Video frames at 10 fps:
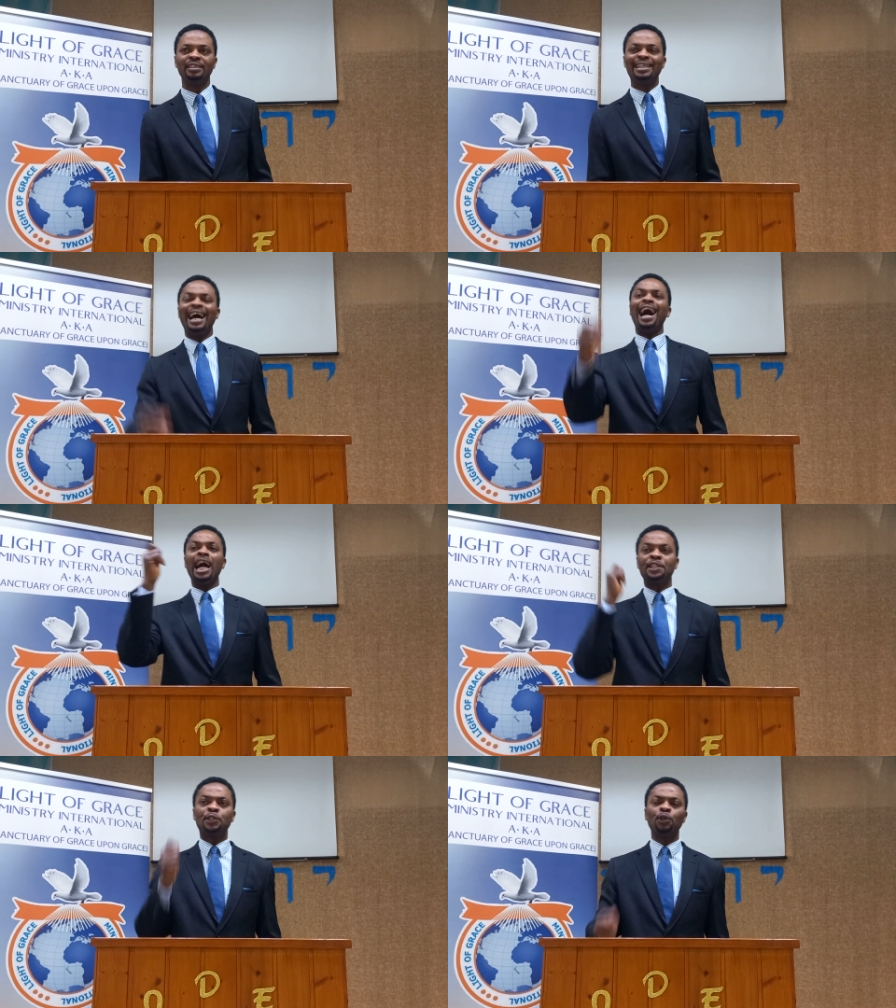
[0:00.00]
The
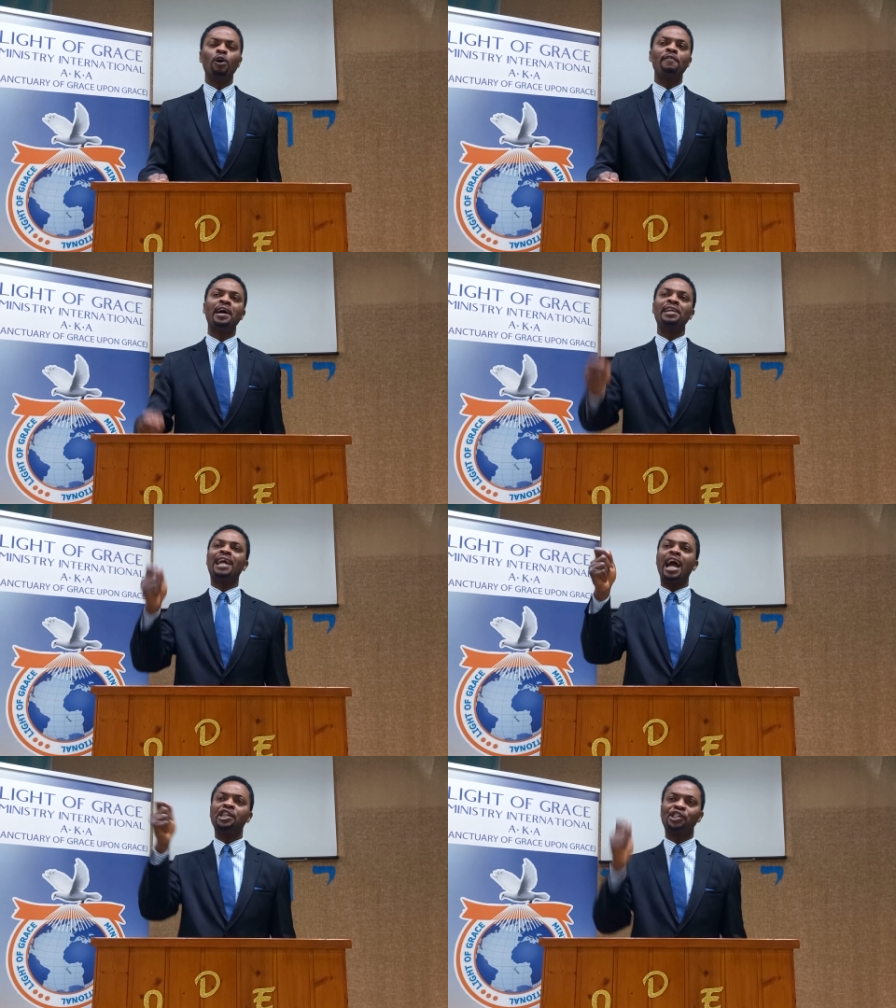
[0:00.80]
attitude of
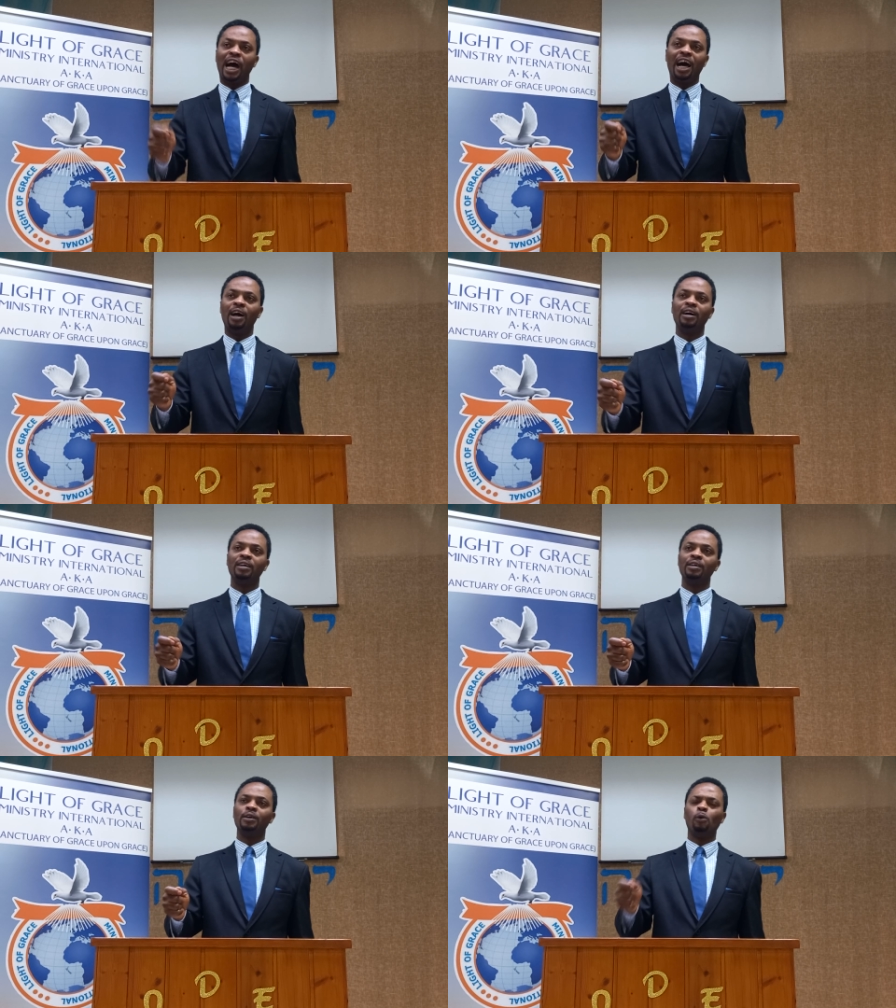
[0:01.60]
Elisha
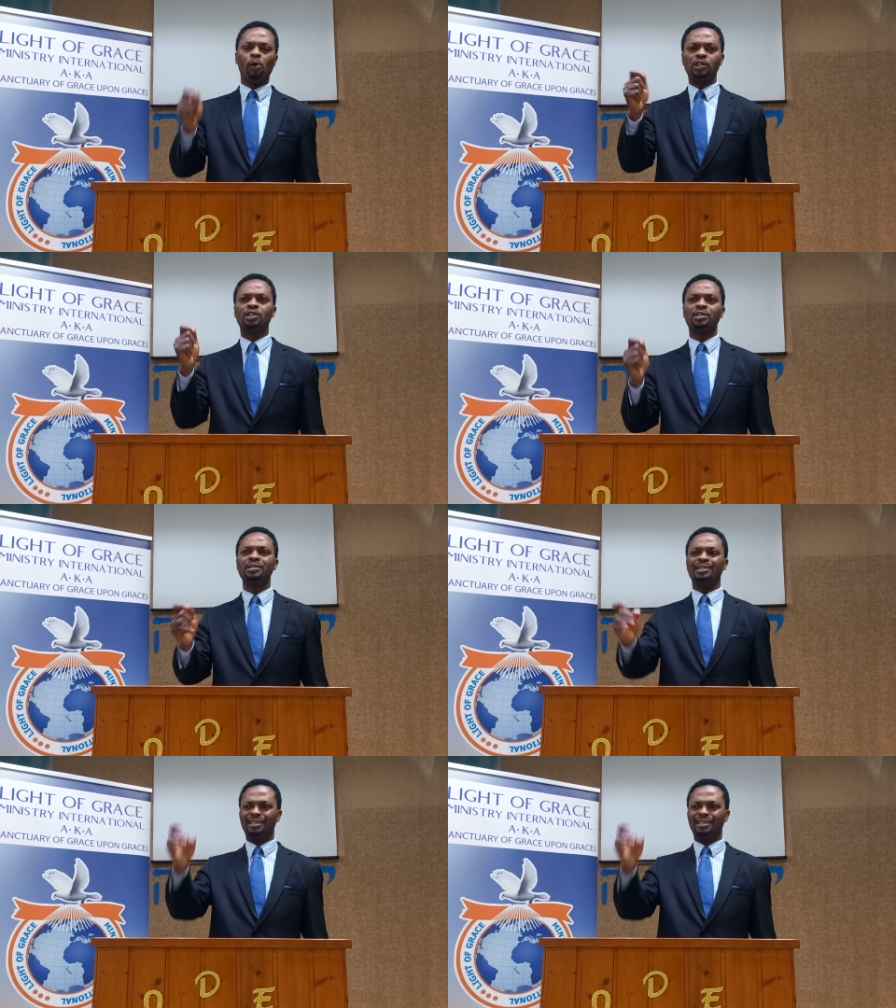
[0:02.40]
was,